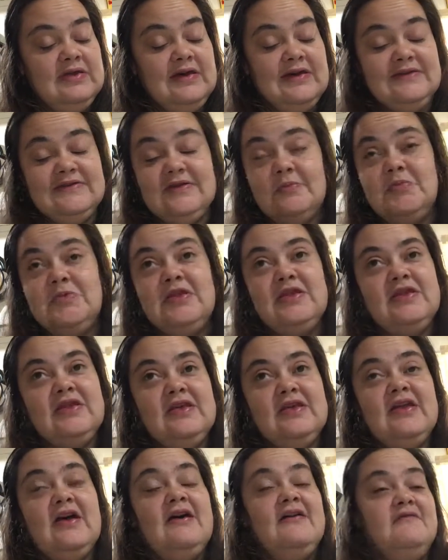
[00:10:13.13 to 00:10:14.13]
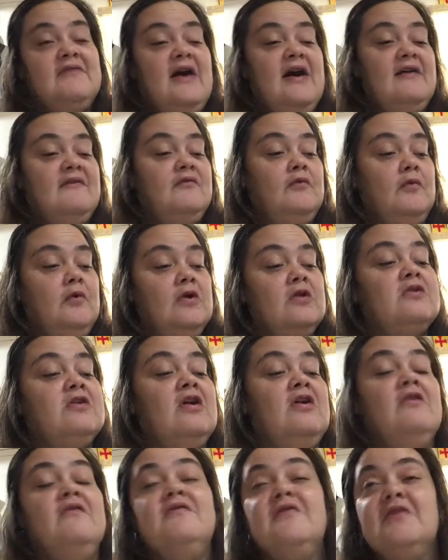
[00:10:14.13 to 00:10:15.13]
something that I've worked to
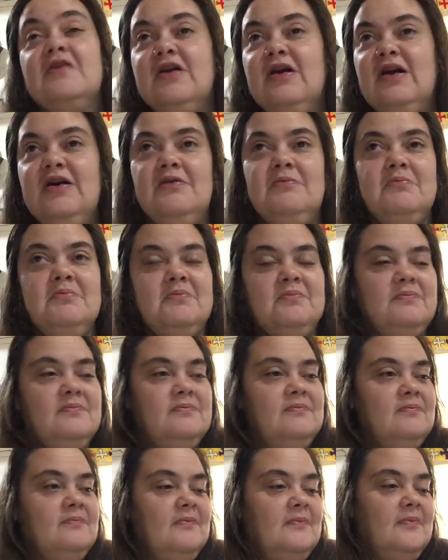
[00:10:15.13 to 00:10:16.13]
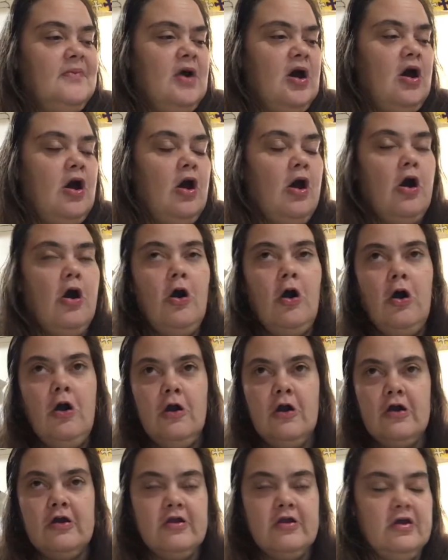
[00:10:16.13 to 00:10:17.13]
overcome
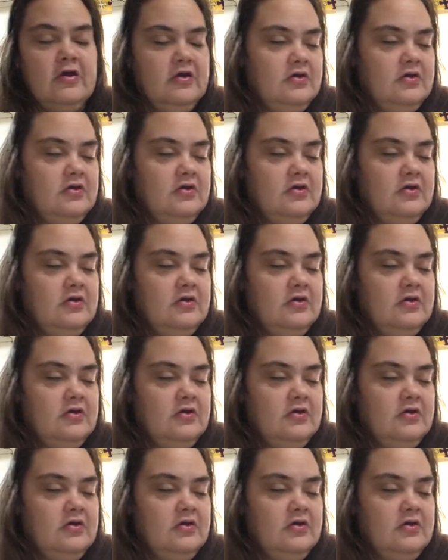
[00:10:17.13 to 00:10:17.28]
hard